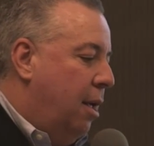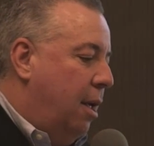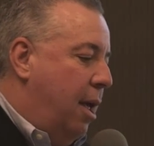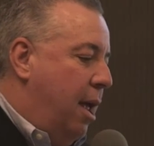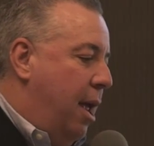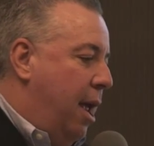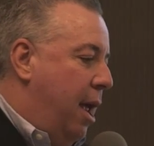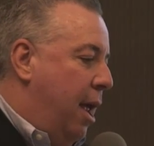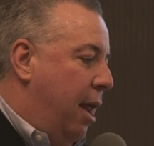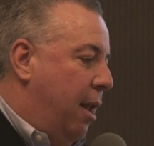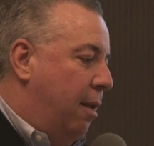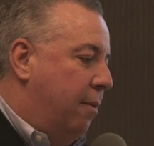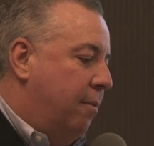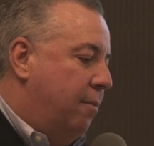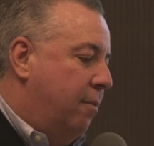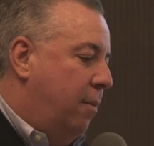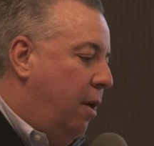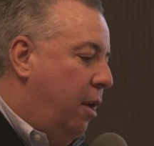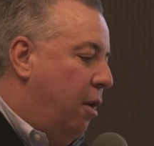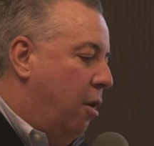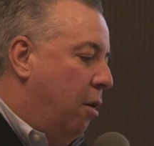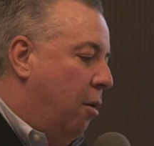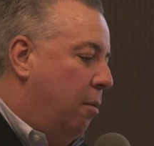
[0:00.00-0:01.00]
And
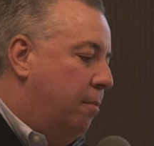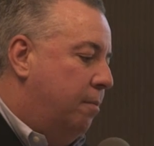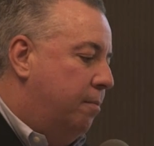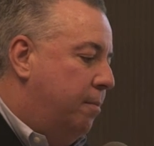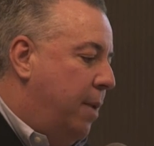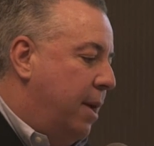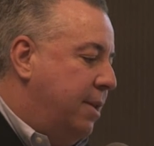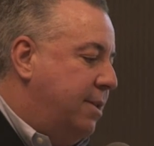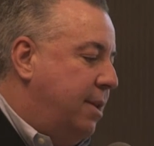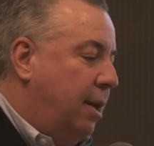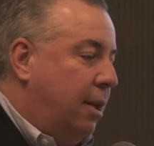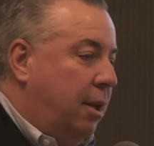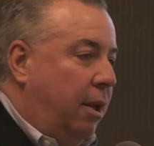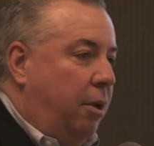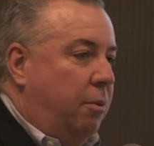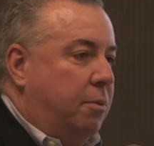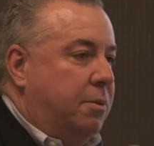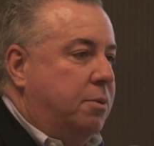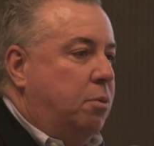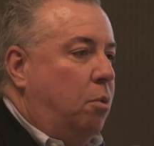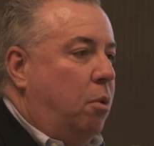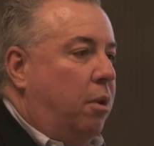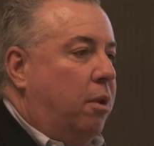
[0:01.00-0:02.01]
you know, basically it
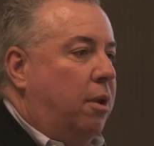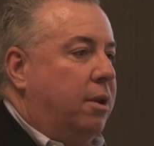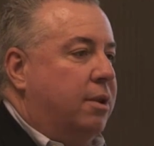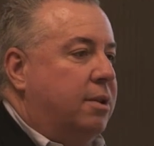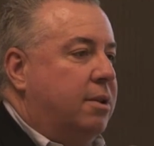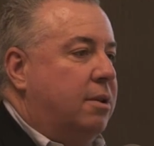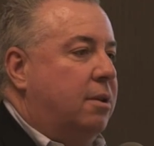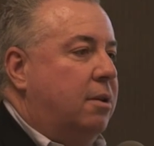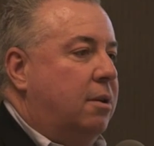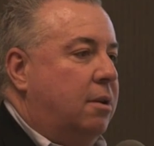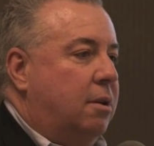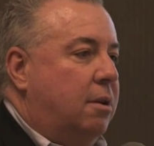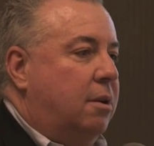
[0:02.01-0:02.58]
was worthless.